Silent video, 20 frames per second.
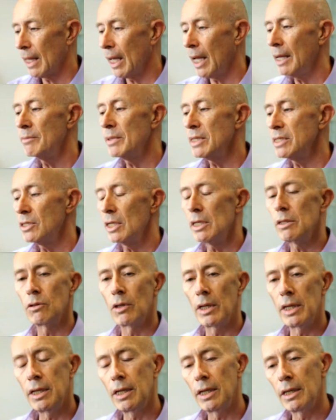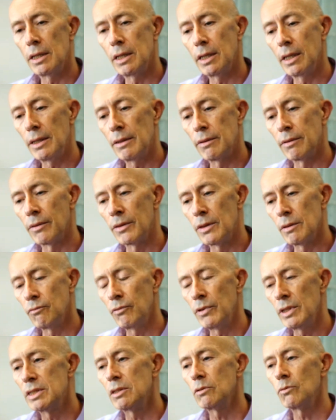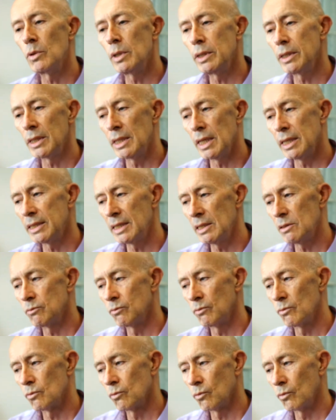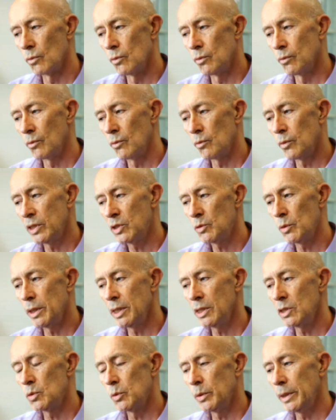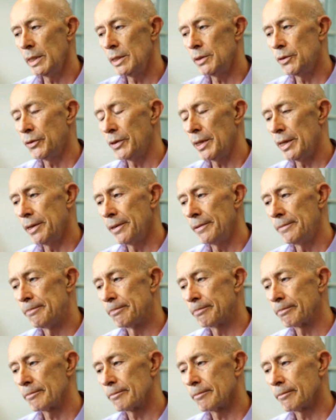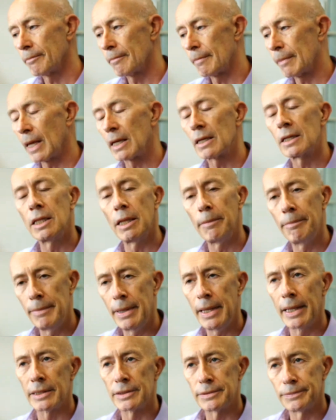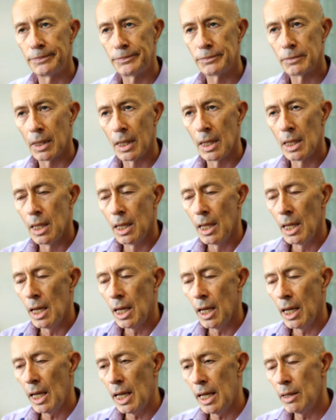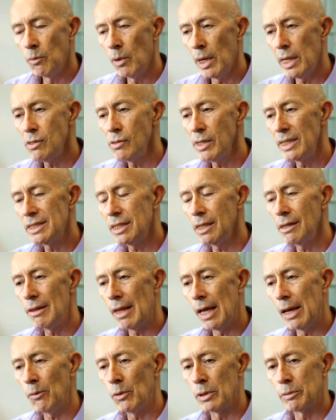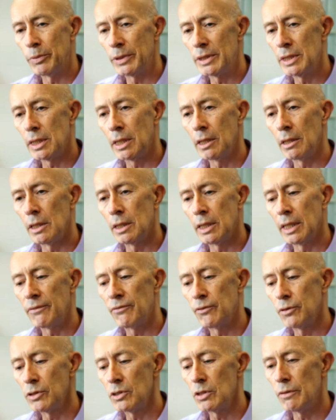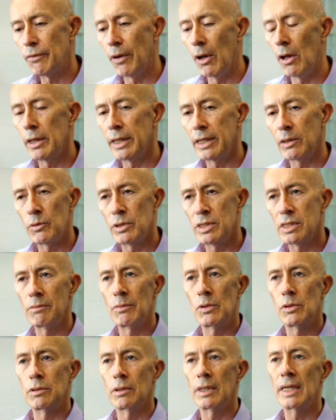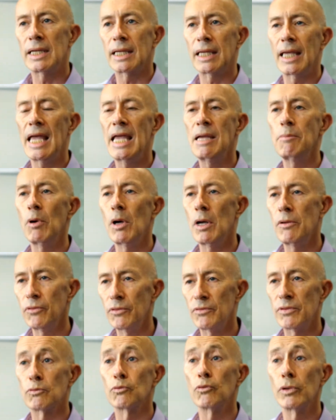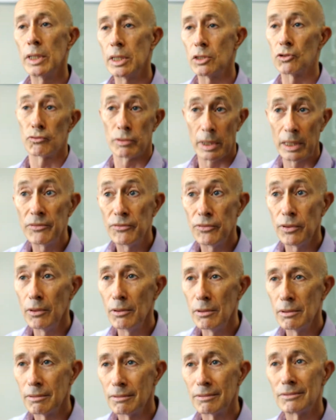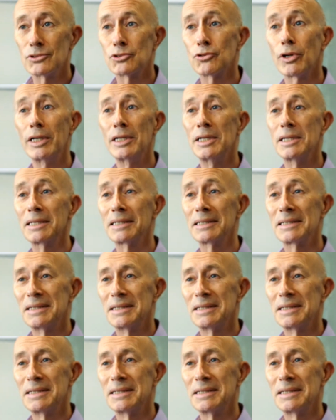I must say, the recent one that I did, which was with Club Med. And why do I say that one particularly? First of all, it came off of a really dreadful training.